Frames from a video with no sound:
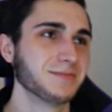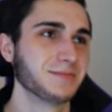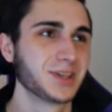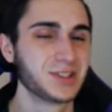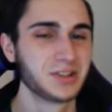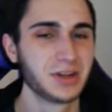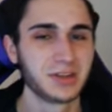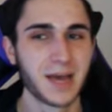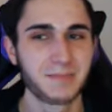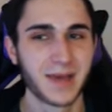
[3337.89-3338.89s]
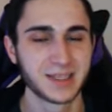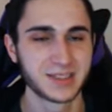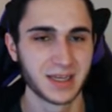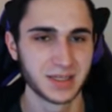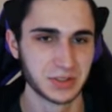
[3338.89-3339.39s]
Because you know you got past
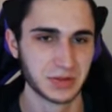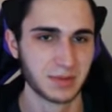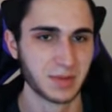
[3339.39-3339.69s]
Sandy's dream,